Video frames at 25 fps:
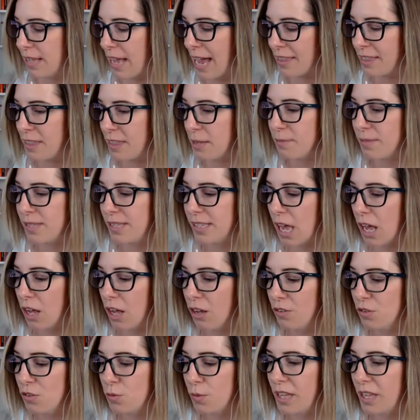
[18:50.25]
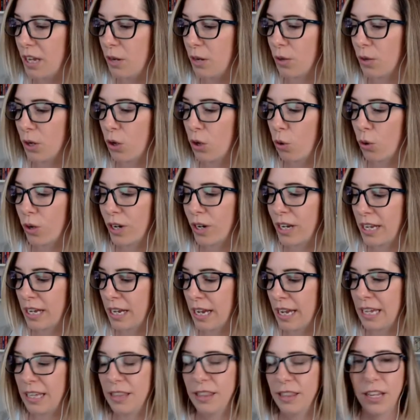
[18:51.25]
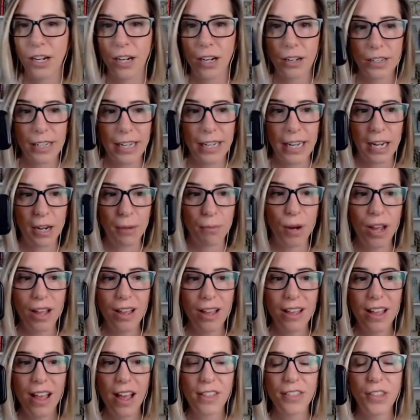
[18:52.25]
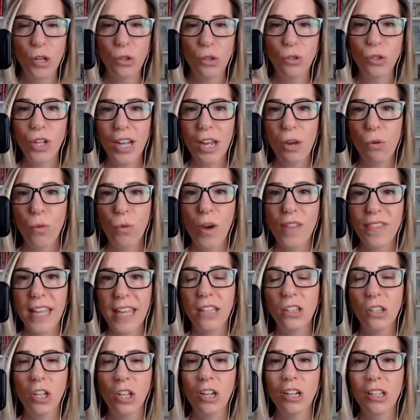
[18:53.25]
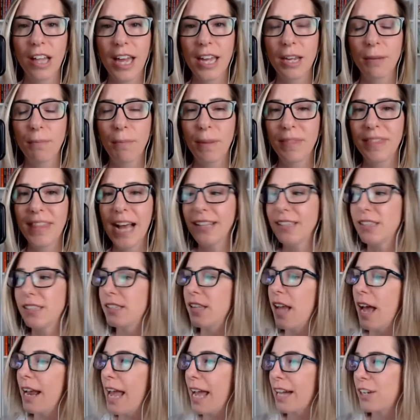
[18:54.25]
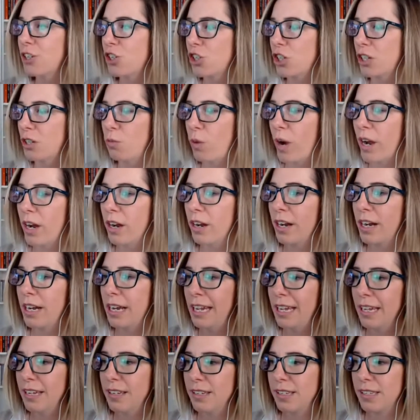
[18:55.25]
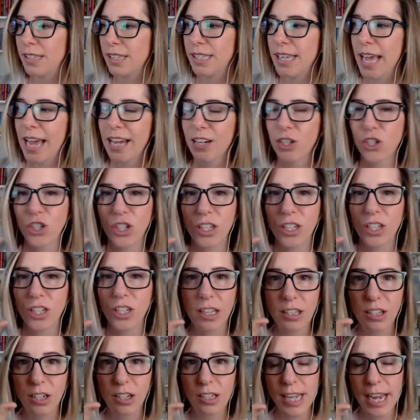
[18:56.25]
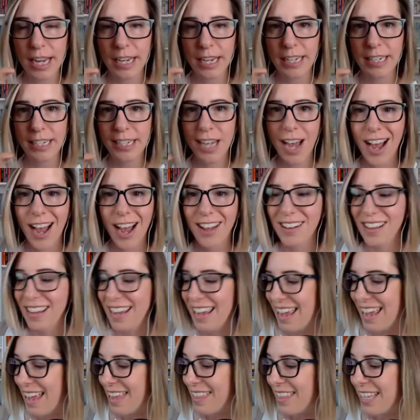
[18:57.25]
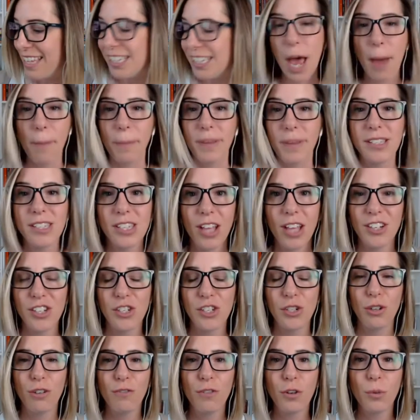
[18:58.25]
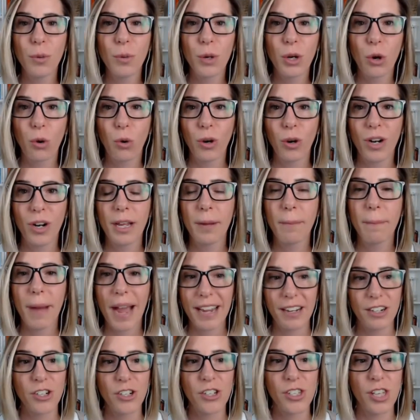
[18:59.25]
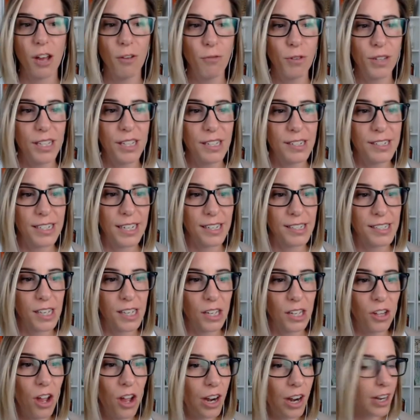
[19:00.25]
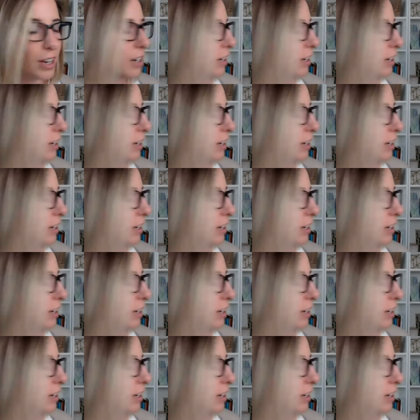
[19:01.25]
themselves when they're recording in their camera. They'll look at what they look like, but that's not actually where it is. It's actually the little tiny dot. This happens a lot too if you're recording by yourself with a DSLR.